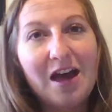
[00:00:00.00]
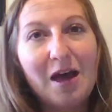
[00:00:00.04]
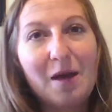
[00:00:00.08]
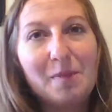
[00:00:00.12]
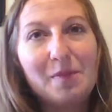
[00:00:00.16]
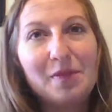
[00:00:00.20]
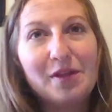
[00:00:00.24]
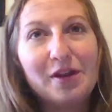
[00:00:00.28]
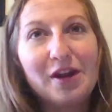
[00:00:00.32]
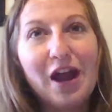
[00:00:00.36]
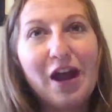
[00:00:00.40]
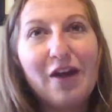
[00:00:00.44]

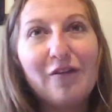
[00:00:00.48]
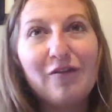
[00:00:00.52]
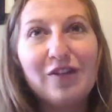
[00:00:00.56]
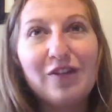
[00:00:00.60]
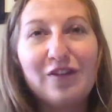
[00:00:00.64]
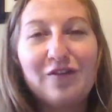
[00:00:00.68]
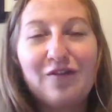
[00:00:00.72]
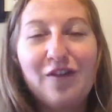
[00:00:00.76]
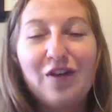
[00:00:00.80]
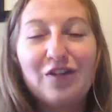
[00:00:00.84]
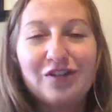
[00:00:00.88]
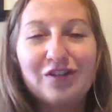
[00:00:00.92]
their
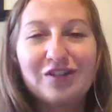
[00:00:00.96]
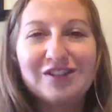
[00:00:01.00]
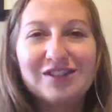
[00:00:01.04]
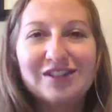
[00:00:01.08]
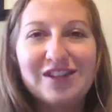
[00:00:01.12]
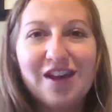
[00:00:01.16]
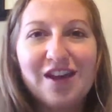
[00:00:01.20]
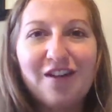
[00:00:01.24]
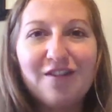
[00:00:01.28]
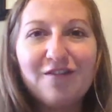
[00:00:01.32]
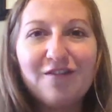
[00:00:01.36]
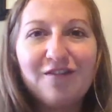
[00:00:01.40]
Heavenly Father's
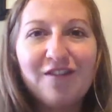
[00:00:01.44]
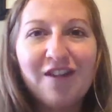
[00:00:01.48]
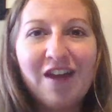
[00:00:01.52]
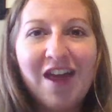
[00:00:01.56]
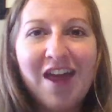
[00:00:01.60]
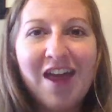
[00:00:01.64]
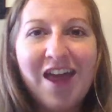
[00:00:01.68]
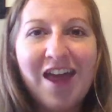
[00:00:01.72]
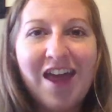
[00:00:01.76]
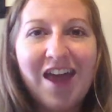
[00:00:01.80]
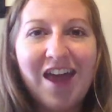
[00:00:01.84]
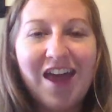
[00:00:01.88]
love,
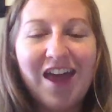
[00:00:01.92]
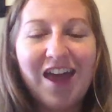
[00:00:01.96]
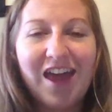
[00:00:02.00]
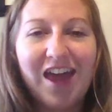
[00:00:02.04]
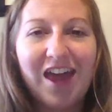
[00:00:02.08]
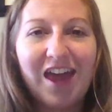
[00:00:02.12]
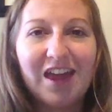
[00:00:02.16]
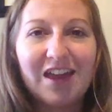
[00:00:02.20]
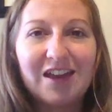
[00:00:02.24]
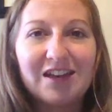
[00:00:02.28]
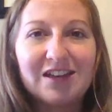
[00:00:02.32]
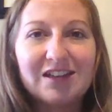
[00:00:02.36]

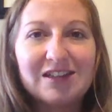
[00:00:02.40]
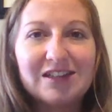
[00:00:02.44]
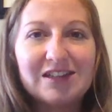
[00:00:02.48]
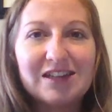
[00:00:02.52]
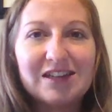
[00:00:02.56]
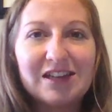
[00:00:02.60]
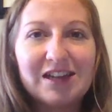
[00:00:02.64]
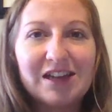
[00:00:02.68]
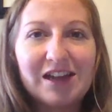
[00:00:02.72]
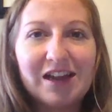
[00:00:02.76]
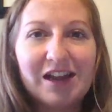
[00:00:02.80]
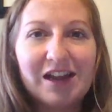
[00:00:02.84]
and
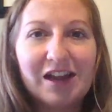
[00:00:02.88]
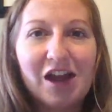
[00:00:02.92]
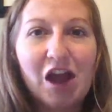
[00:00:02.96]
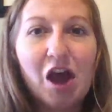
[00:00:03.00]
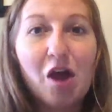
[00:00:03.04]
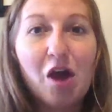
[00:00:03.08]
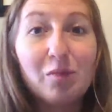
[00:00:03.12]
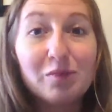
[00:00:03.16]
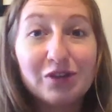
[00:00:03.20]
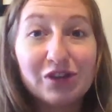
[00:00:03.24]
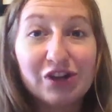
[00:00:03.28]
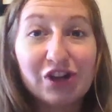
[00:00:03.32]

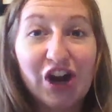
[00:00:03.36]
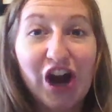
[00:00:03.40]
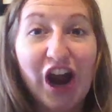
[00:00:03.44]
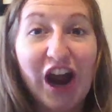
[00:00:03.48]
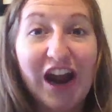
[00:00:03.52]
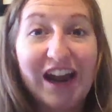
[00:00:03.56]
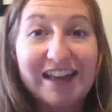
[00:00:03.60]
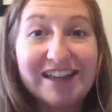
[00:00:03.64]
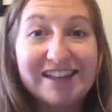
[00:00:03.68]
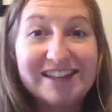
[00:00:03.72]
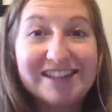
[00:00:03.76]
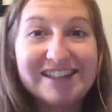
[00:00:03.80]
come to
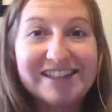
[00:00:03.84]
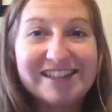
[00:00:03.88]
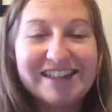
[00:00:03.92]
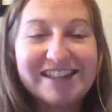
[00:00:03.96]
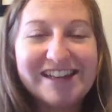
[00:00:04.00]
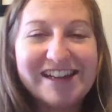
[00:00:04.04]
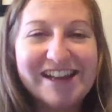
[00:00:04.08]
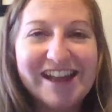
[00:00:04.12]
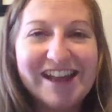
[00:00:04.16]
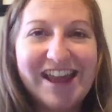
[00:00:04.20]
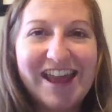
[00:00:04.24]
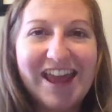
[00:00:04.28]

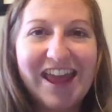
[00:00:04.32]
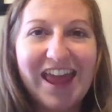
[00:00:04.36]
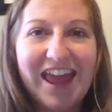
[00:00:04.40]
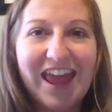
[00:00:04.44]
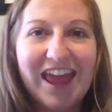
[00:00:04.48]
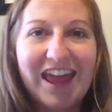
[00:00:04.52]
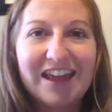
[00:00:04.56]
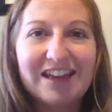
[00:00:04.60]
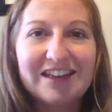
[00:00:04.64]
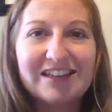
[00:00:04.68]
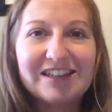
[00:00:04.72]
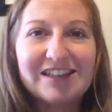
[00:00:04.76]
Christ,
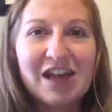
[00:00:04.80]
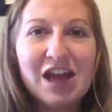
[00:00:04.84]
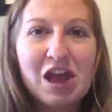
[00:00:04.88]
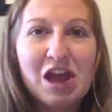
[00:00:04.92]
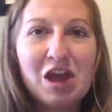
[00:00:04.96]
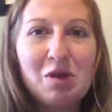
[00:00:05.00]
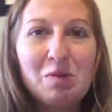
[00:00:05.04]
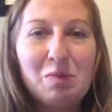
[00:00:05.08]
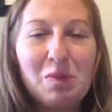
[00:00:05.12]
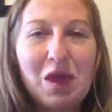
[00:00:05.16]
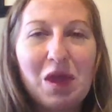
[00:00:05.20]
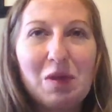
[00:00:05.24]
and
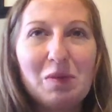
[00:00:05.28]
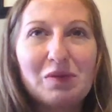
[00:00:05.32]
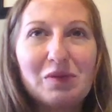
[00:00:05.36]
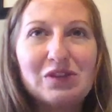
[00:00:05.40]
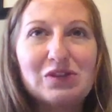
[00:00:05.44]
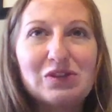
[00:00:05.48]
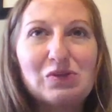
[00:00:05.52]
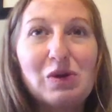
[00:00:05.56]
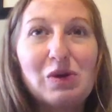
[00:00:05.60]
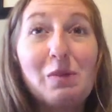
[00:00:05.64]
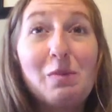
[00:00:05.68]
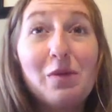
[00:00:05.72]
be able
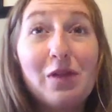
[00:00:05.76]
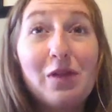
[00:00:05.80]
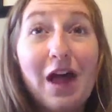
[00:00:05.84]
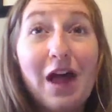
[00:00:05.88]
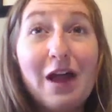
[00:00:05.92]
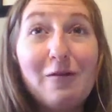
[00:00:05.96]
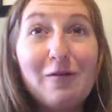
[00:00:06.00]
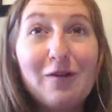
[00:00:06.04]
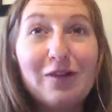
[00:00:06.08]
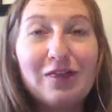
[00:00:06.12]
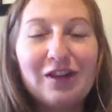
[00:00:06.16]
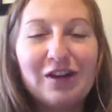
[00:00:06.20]
to
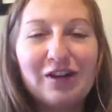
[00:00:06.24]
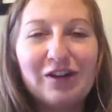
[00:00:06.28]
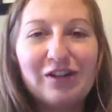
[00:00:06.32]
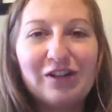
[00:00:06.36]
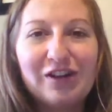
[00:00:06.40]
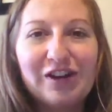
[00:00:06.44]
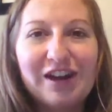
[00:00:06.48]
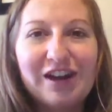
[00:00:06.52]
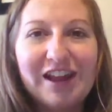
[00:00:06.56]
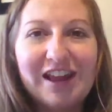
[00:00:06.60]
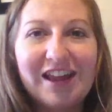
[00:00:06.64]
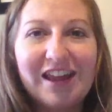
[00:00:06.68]
apply what they're
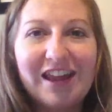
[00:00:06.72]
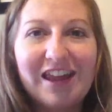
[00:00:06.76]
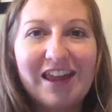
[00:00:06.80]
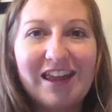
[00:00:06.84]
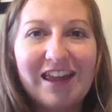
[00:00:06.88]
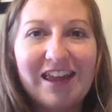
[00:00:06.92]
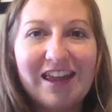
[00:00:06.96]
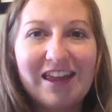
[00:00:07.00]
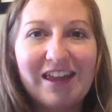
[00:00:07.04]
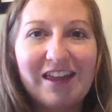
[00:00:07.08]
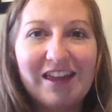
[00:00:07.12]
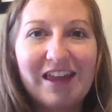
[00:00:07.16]
learning
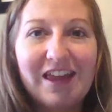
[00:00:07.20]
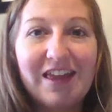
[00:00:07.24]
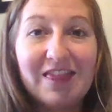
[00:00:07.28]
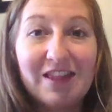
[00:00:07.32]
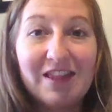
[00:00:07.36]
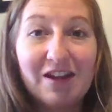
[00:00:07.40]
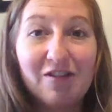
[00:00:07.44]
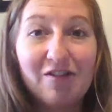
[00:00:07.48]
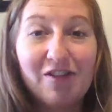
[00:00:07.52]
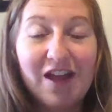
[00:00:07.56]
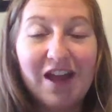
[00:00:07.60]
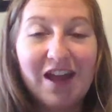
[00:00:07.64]
in
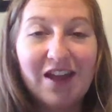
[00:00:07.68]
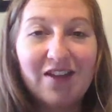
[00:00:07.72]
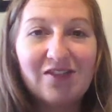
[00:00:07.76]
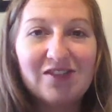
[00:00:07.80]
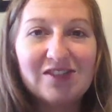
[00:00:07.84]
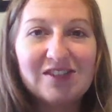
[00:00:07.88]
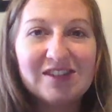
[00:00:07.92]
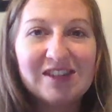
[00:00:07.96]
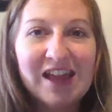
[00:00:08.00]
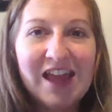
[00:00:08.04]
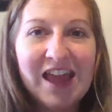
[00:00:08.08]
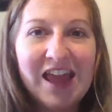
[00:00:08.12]
their
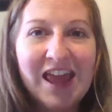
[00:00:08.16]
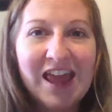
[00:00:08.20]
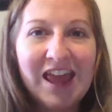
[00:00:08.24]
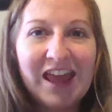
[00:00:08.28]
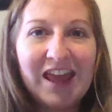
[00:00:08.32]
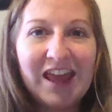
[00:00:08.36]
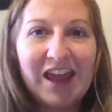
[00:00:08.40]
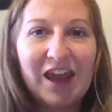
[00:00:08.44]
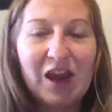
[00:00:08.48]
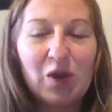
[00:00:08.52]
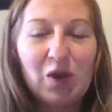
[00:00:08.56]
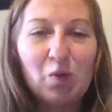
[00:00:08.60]
lives
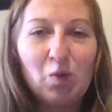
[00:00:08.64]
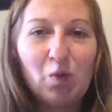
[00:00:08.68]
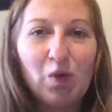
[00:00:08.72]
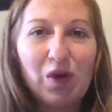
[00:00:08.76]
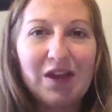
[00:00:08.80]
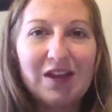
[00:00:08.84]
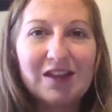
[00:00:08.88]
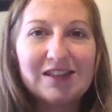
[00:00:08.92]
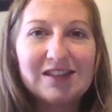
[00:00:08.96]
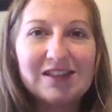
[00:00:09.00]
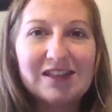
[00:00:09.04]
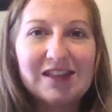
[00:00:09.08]
in
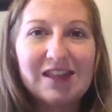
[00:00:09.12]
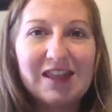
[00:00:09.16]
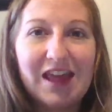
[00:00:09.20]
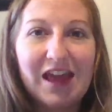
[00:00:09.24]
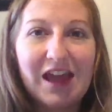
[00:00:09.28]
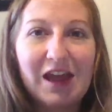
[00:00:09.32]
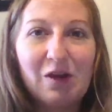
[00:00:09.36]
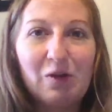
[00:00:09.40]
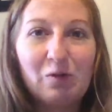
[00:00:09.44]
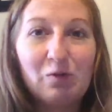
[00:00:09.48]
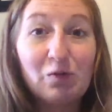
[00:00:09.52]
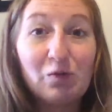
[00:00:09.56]
ways
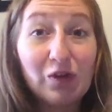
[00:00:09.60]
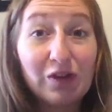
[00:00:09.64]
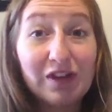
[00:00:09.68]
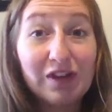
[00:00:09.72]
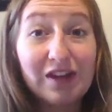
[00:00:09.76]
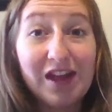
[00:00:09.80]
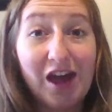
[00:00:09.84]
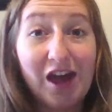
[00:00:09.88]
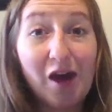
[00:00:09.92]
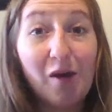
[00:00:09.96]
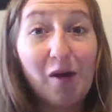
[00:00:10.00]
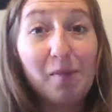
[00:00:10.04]
that
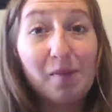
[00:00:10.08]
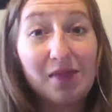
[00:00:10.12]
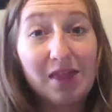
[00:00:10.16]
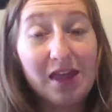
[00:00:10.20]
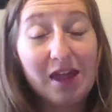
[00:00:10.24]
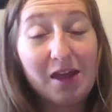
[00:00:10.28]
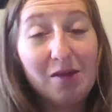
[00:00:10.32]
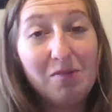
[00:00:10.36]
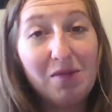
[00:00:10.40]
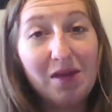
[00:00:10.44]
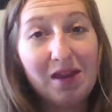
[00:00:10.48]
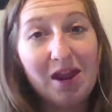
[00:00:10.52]
really help
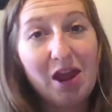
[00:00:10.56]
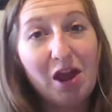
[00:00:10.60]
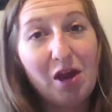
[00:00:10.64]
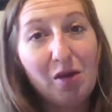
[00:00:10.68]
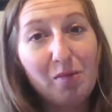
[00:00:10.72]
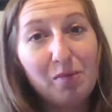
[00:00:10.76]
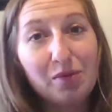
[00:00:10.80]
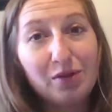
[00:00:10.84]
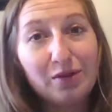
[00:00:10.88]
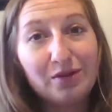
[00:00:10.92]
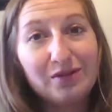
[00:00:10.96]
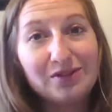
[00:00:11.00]
them and
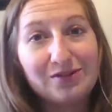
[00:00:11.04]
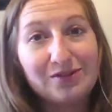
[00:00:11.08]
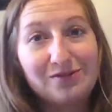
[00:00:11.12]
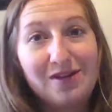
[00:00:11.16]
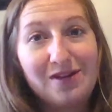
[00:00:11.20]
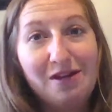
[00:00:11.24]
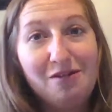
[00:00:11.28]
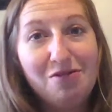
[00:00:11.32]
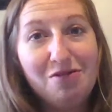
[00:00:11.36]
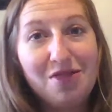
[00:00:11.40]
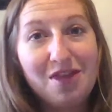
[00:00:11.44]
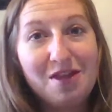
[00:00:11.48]
help those
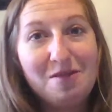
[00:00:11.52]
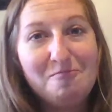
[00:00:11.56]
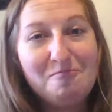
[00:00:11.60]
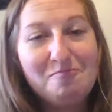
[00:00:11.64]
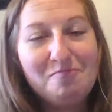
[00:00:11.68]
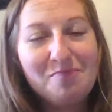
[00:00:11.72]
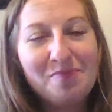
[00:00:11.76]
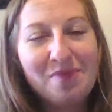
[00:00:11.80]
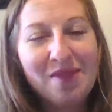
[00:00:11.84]
around them.